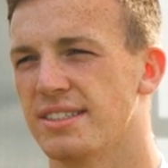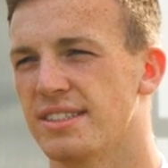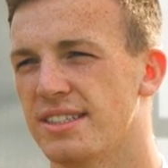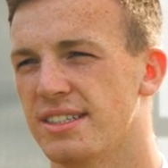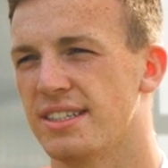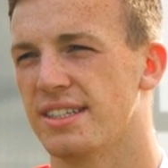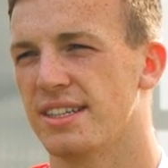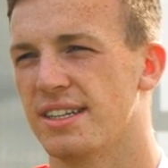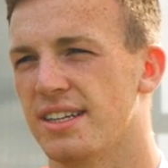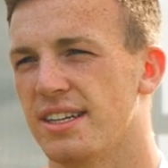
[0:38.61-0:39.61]
Have you had a
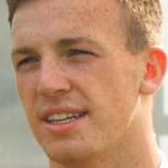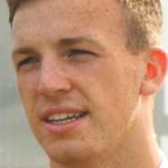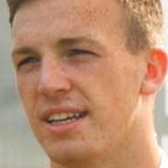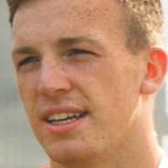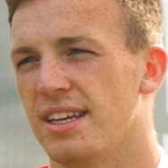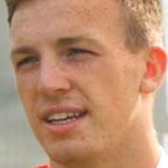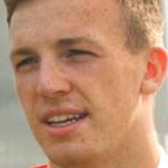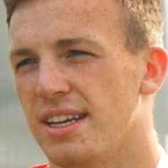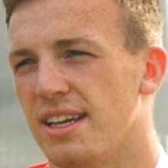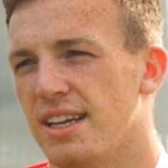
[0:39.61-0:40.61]
chance to speak to your family
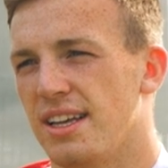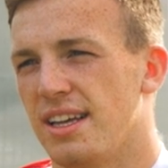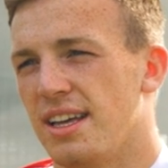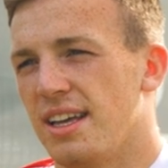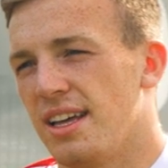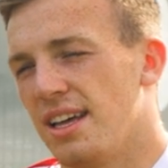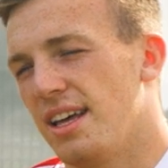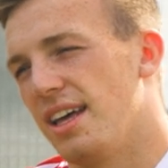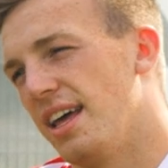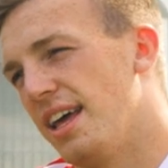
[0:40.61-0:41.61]
yet about it, or?
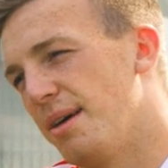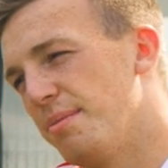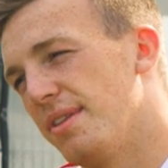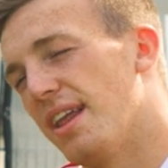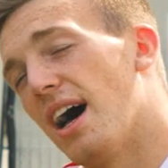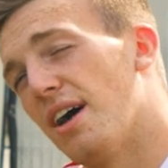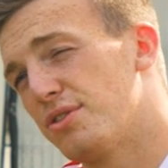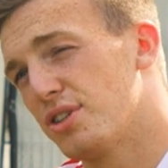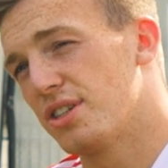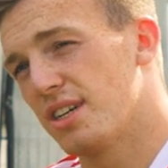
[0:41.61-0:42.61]
Um, nah, I've
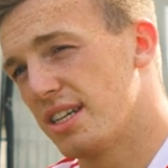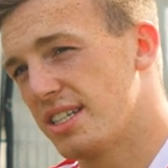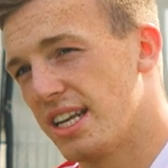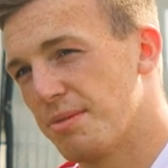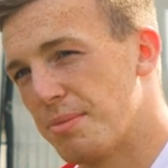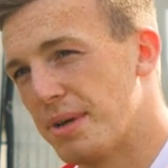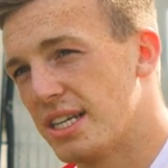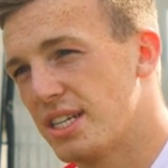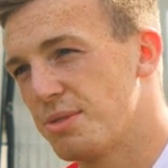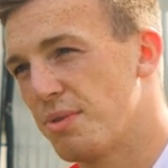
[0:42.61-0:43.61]
just I sent them a
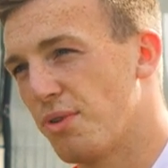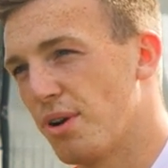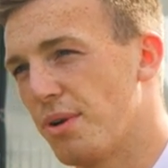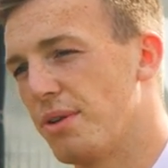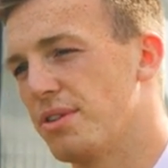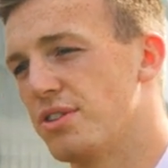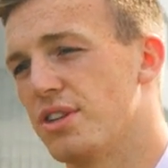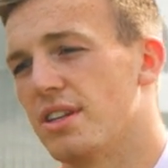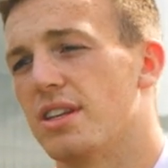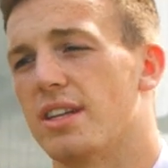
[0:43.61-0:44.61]
message before I went out to
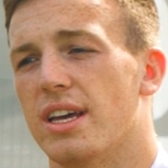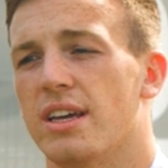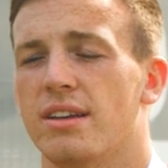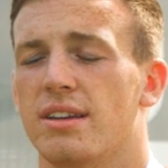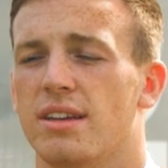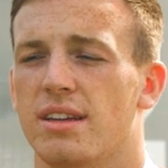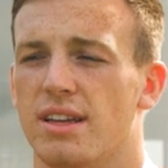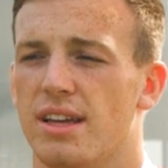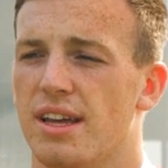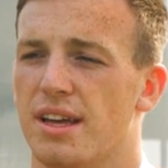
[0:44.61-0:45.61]
train today,
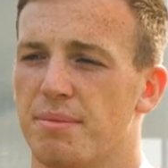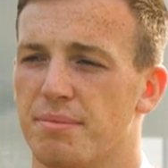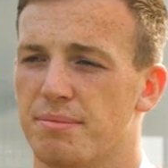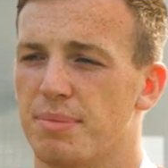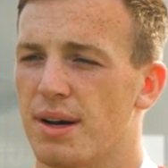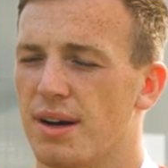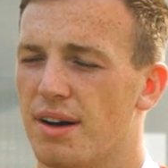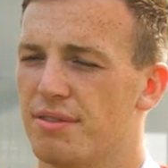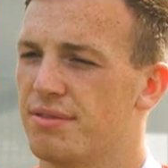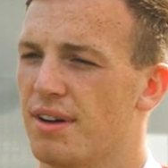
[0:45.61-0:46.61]
um, but
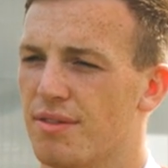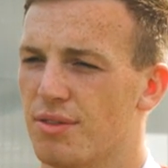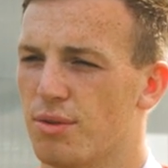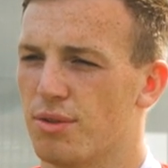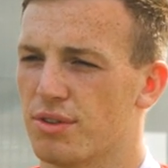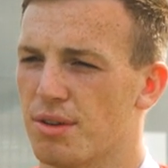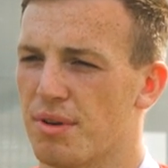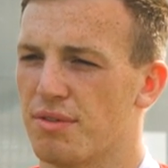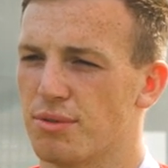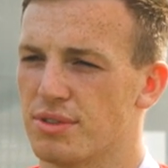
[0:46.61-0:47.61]
I've I've not looked at
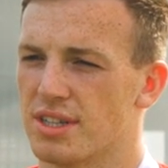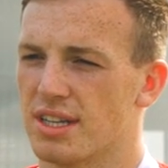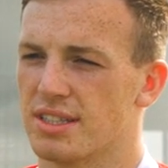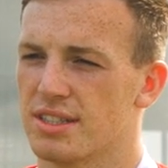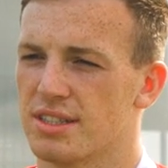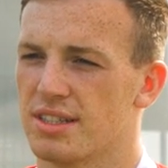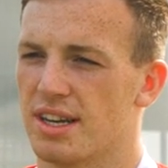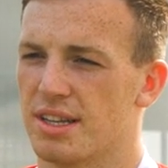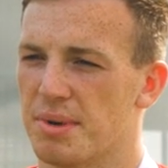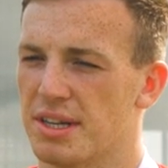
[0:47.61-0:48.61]
my phone since.
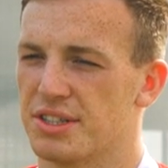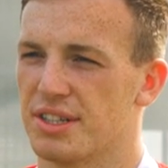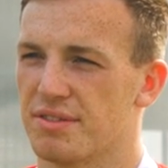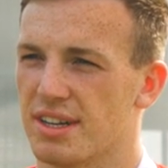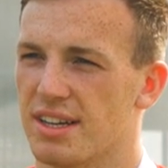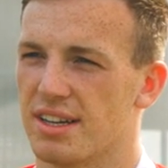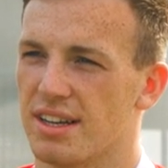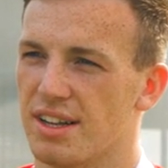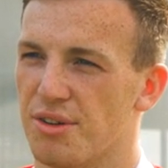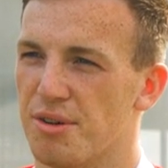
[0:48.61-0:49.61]
I'd imagine I've got
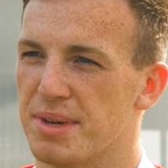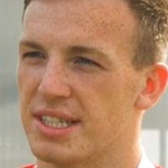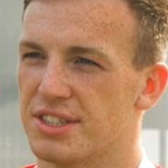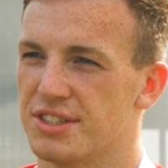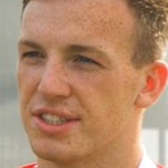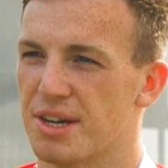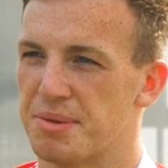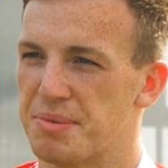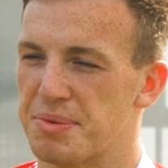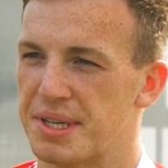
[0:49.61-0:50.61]
a lot of messages
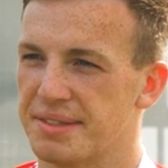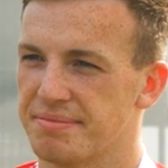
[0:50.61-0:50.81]
coming my way.